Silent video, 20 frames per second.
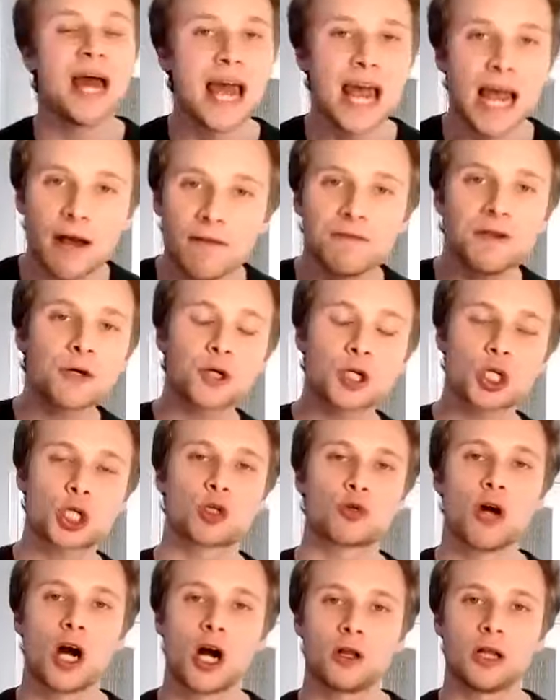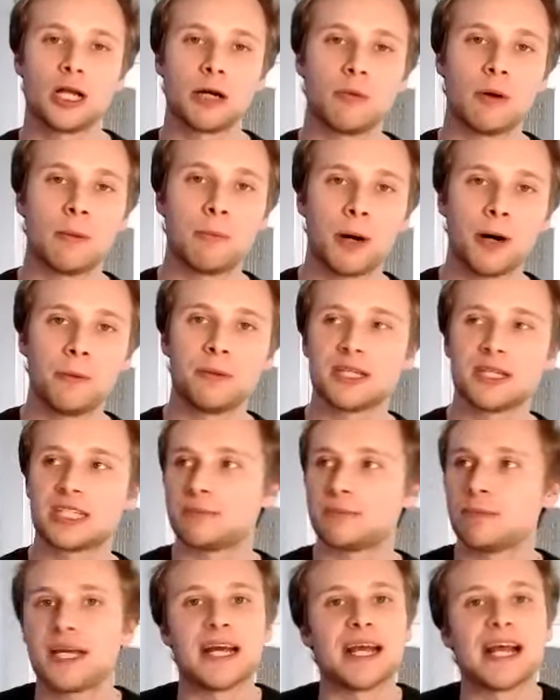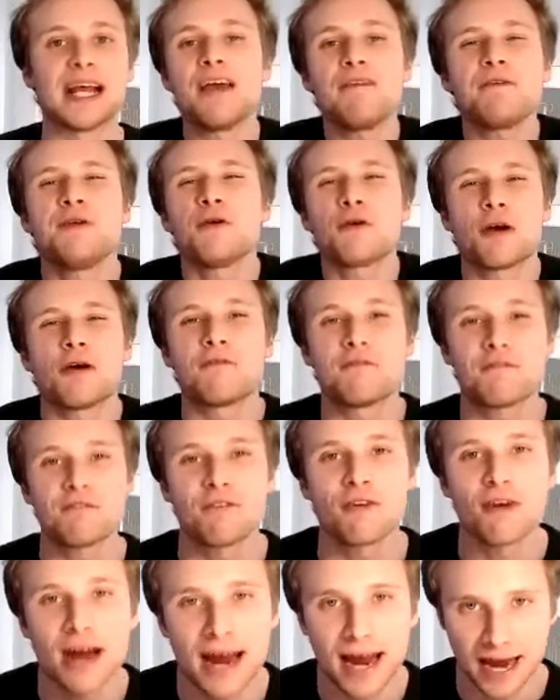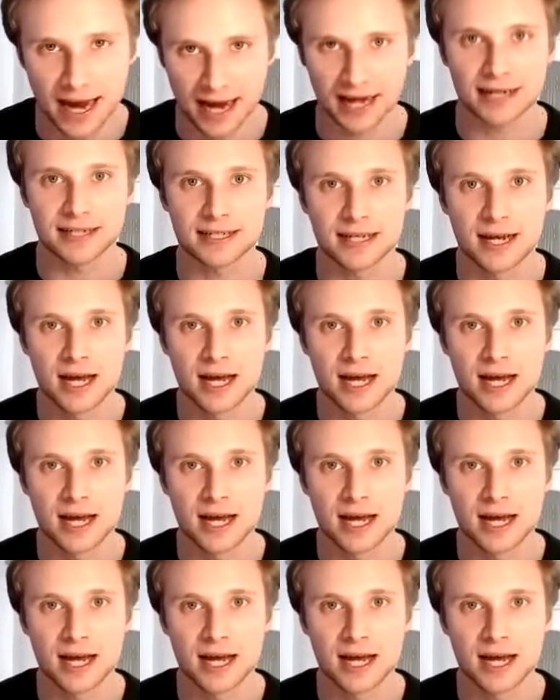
If you're struggling with public speaking, if you're afraid,